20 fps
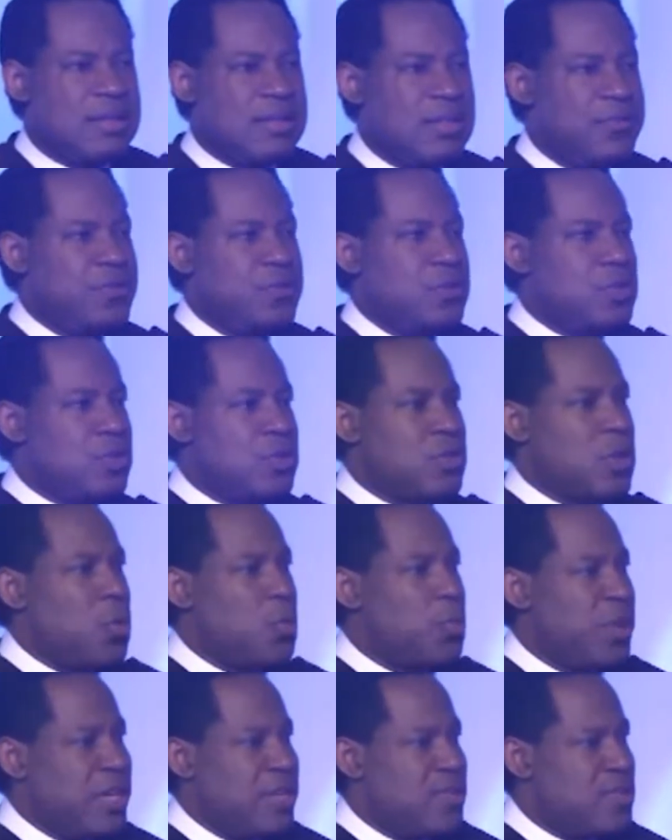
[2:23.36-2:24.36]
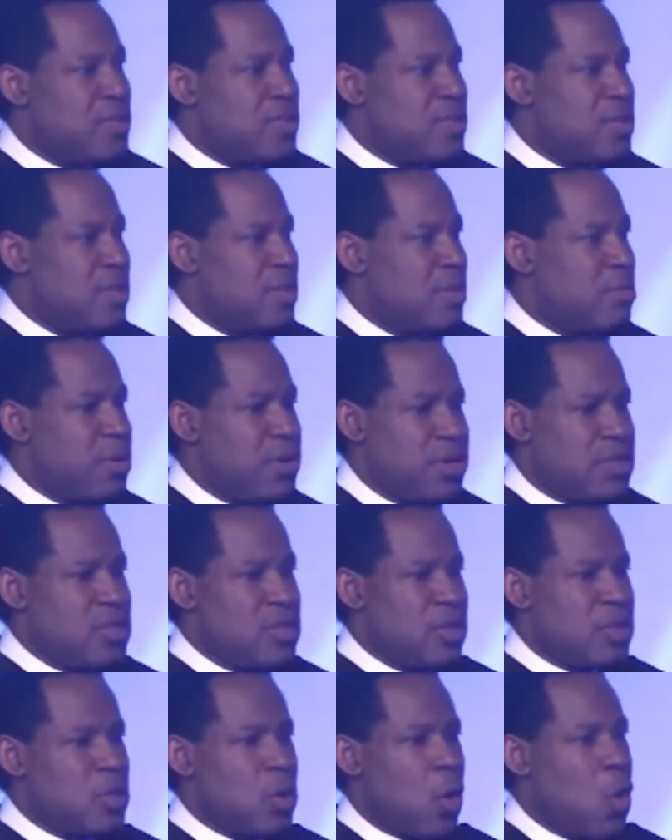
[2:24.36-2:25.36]
the future is hopeless, but it's
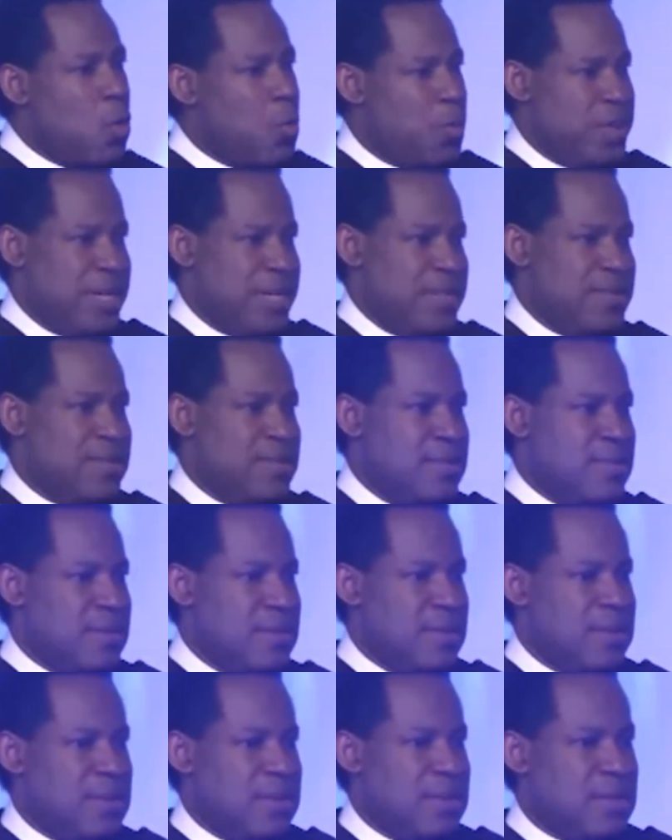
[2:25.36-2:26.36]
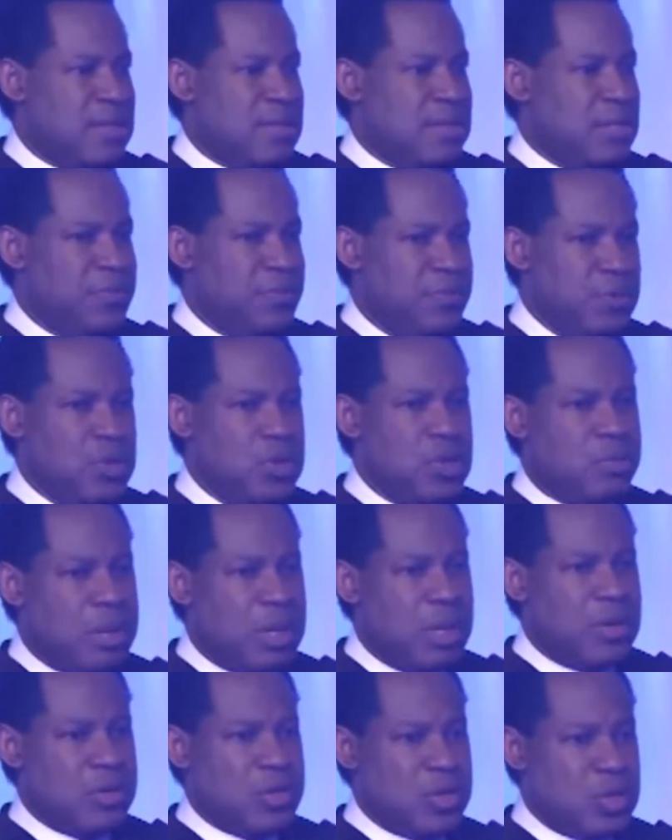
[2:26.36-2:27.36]
not hopeless. The future
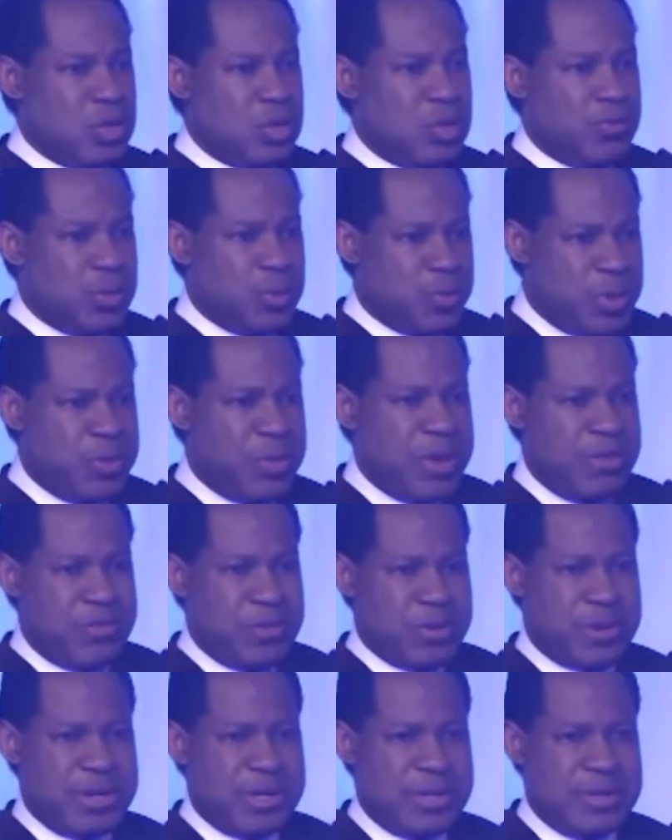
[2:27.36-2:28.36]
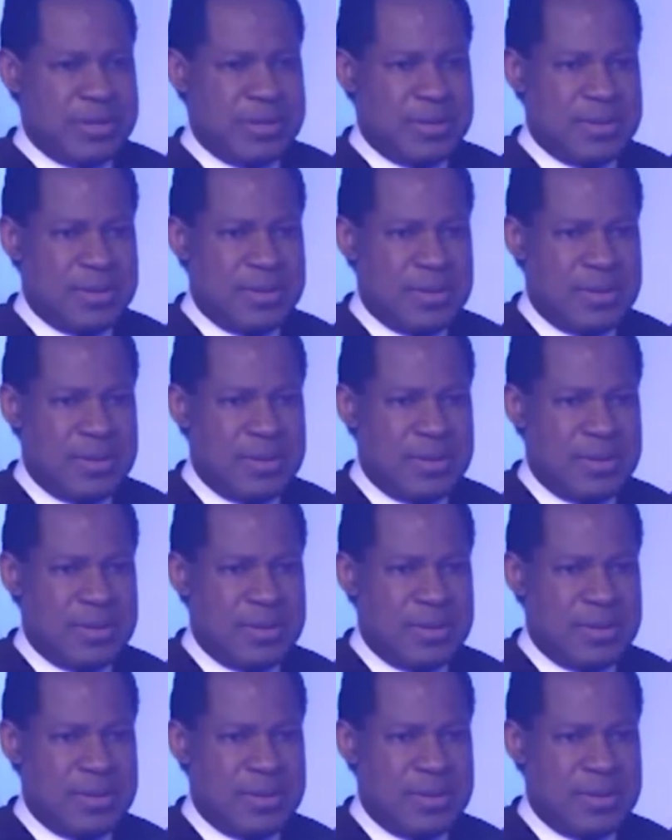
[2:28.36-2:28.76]
belongs to you if you prepare for it.